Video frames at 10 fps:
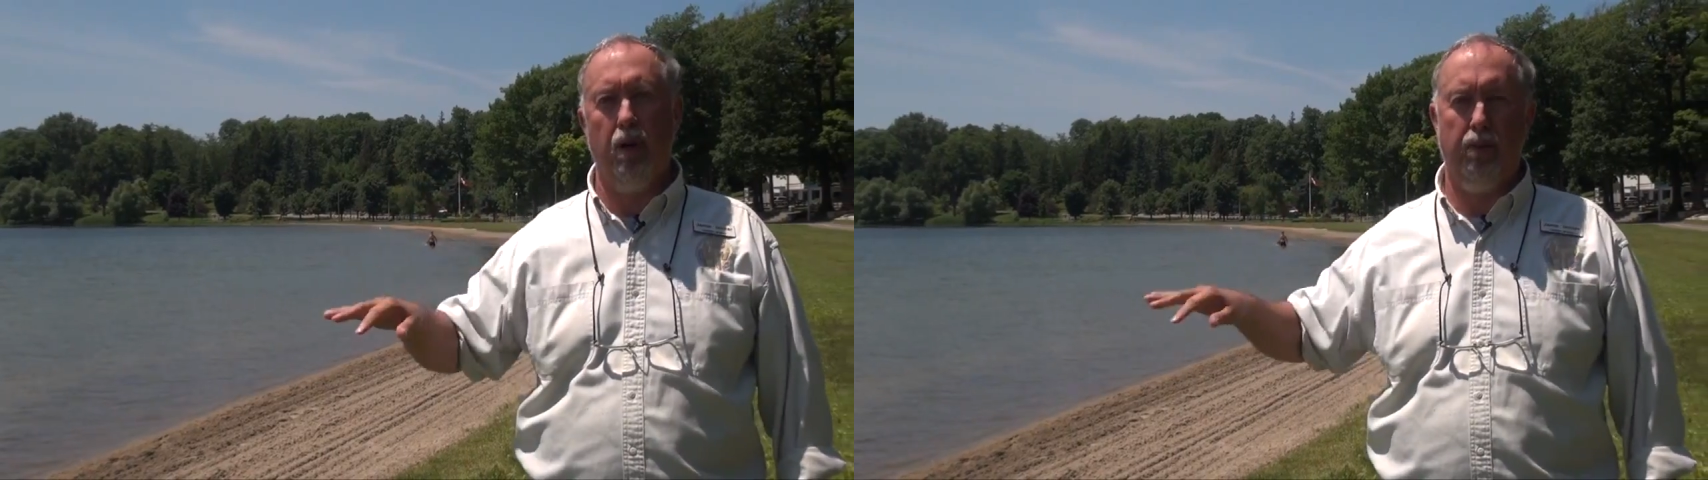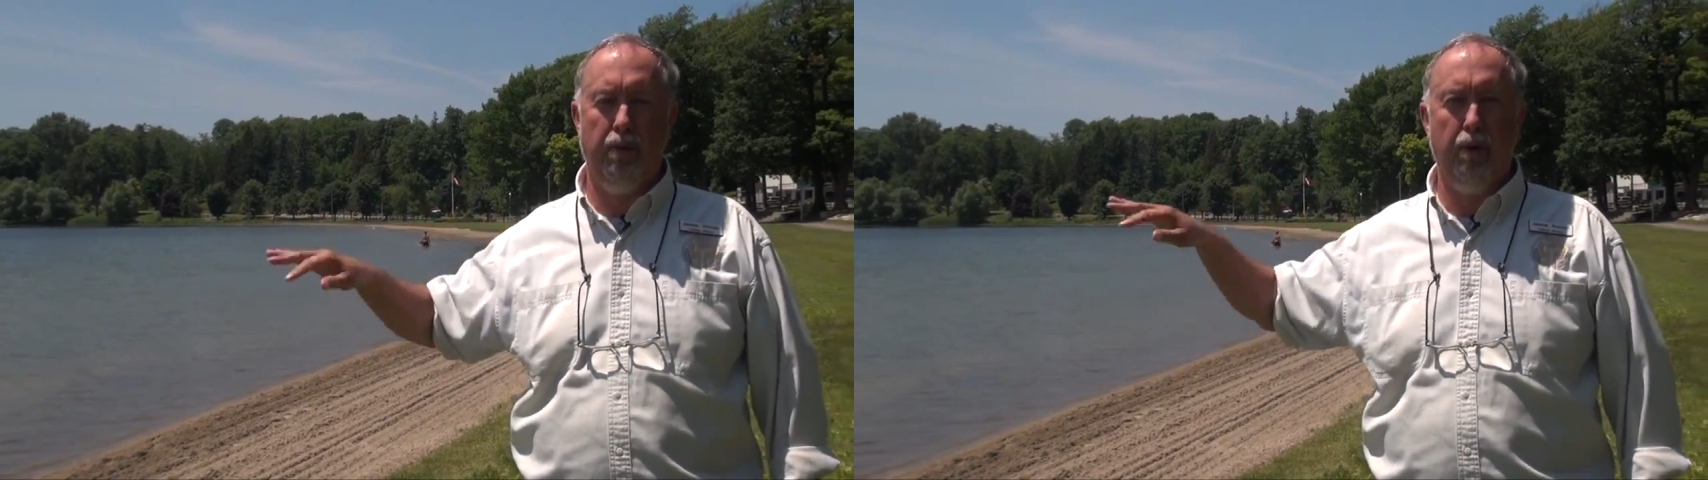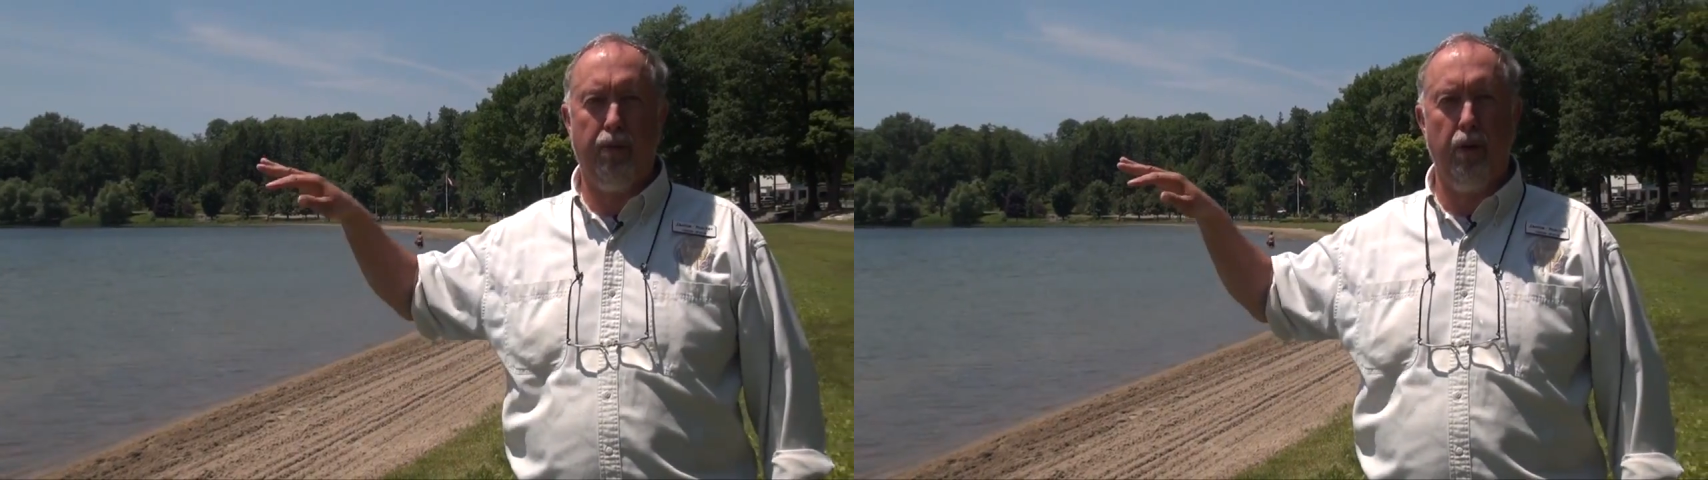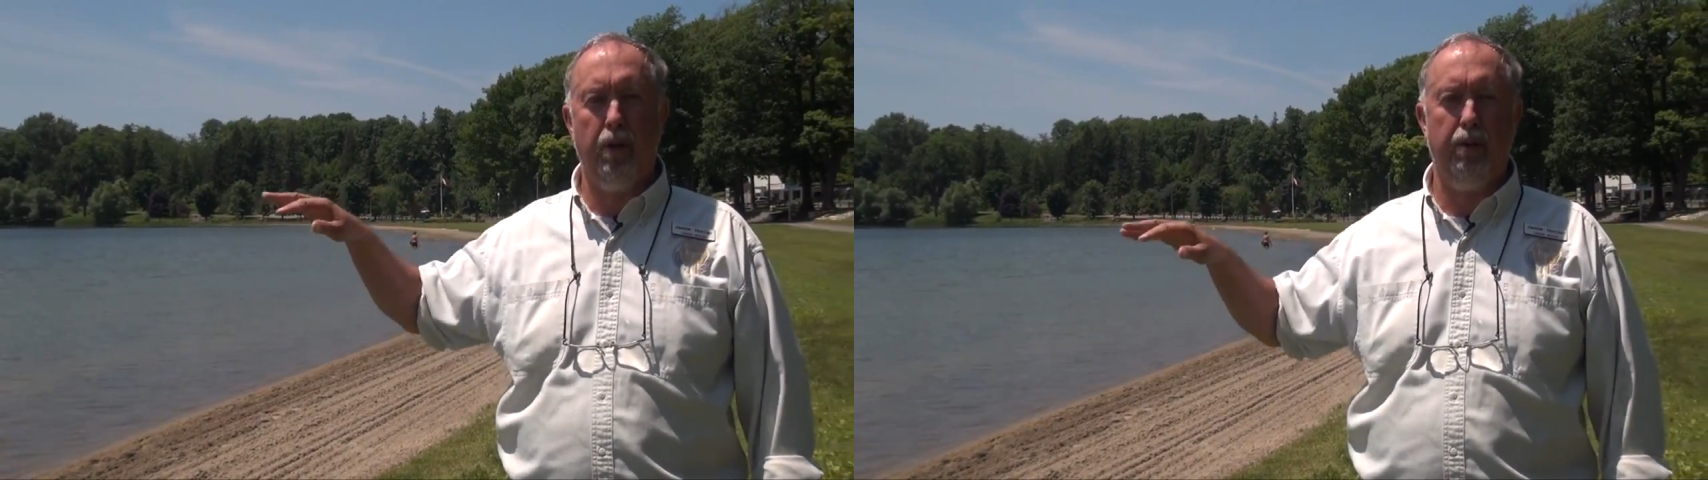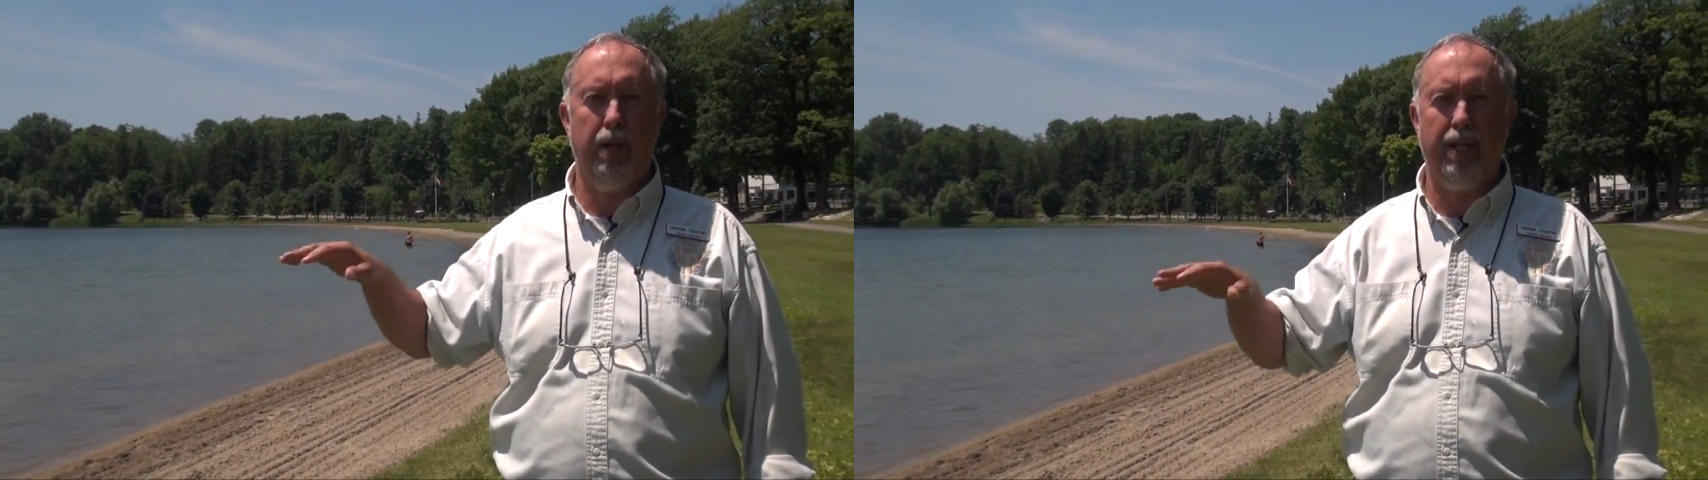what we
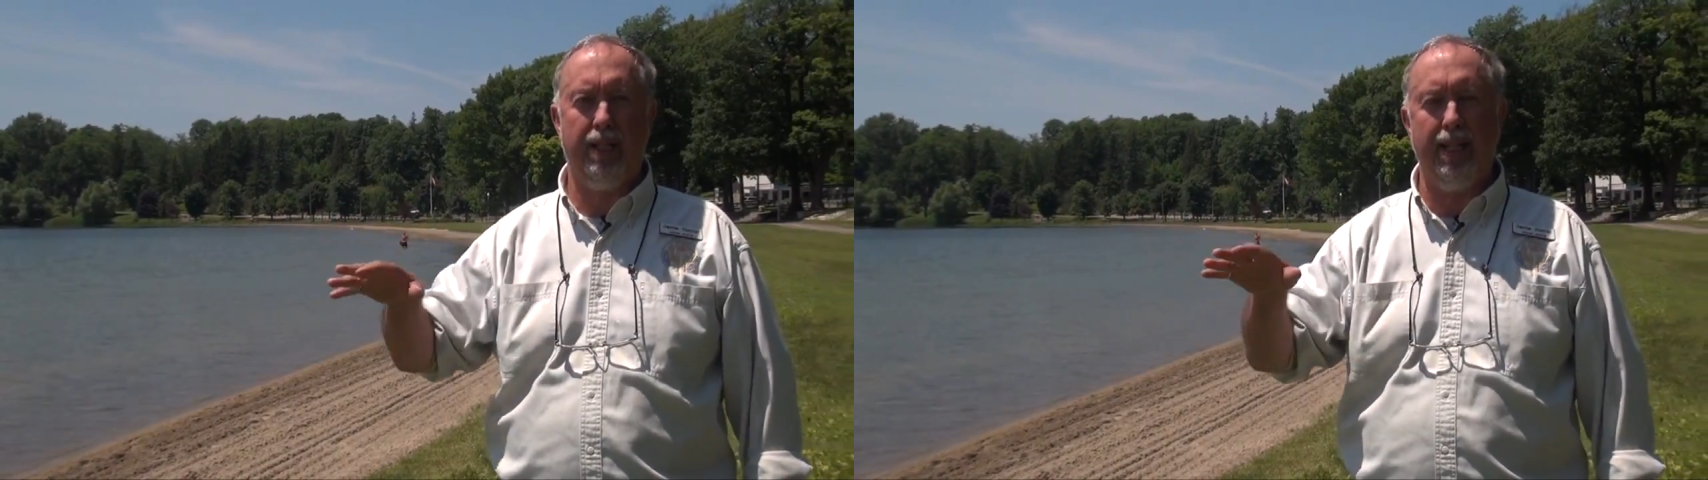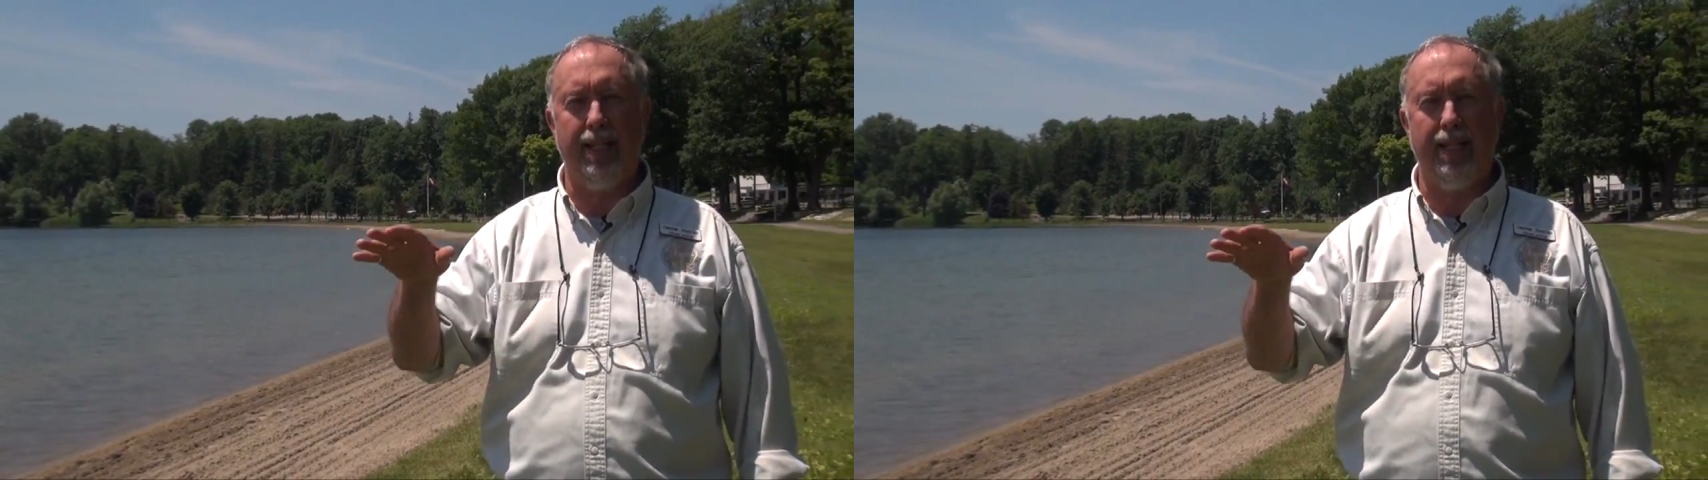refer to as